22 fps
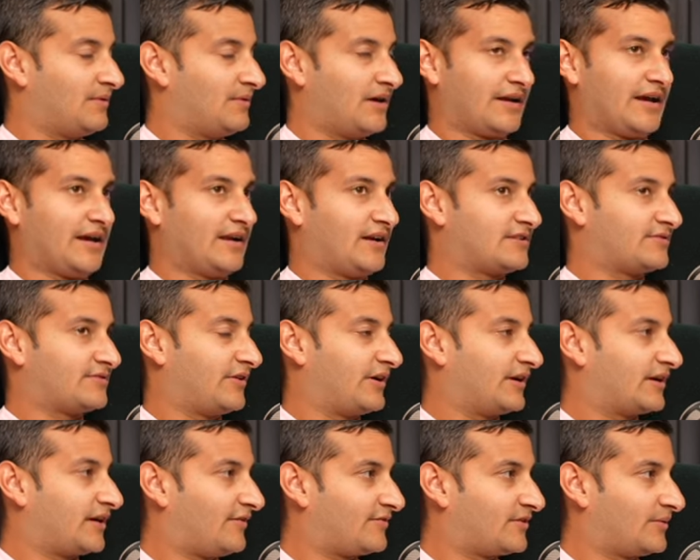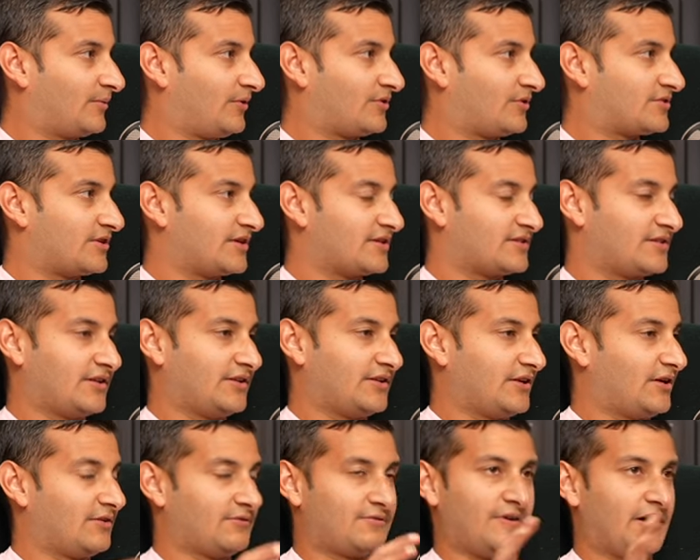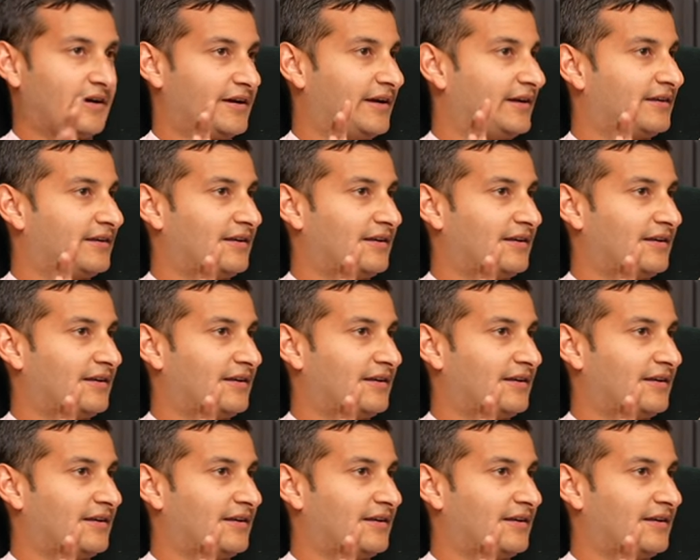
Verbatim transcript: Again, I was very comfortable. So I said, you know, fuck it.